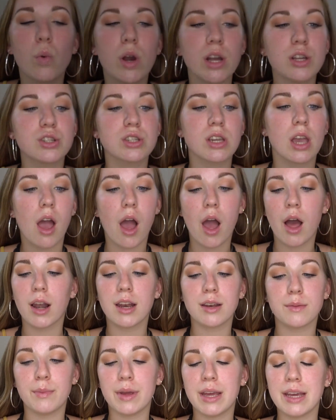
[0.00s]
which I'll
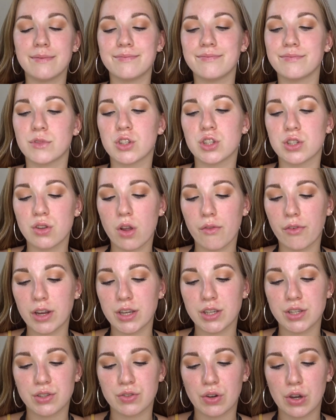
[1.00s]
admit, just not very
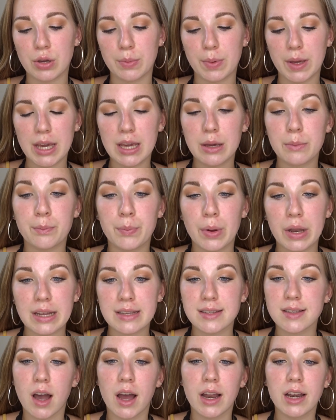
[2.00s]
stroby, but
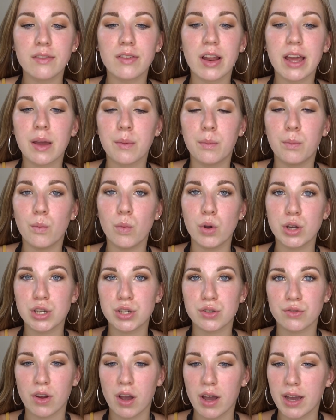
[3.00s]
it's kind of like
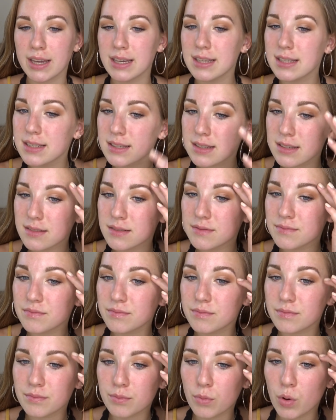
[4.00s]
moisturised
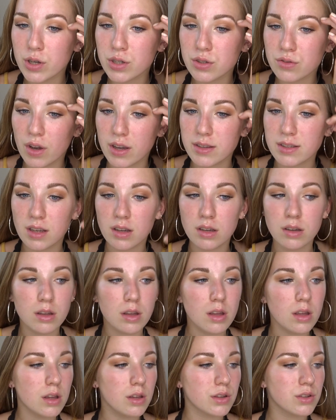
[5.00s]
moisturiser.
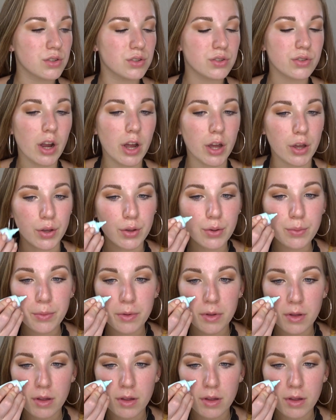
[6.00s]
Strobe?